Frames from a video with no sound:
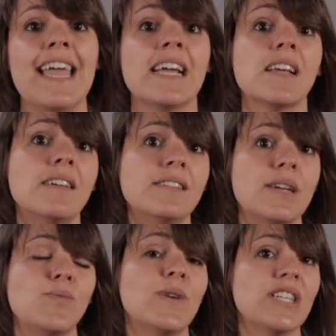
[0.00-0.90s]

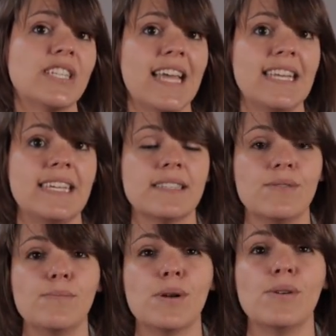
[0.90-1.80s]
including which techniques
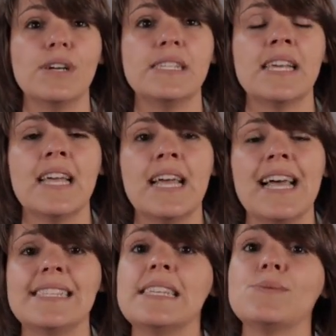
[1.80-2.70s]
are employed,
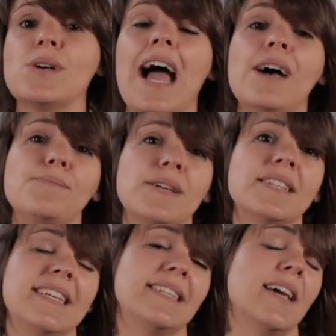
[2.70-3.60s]
as this will help
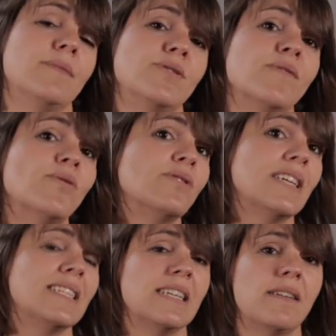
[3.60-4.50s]
us in terms of
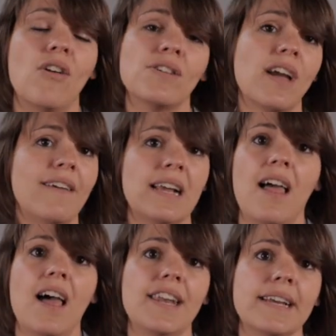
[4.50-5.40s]
audit and ongoing
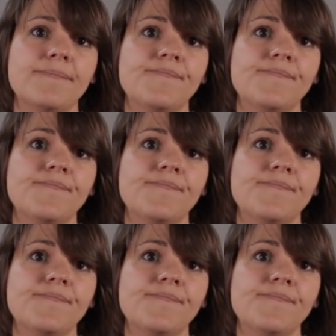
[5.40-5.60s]
learning.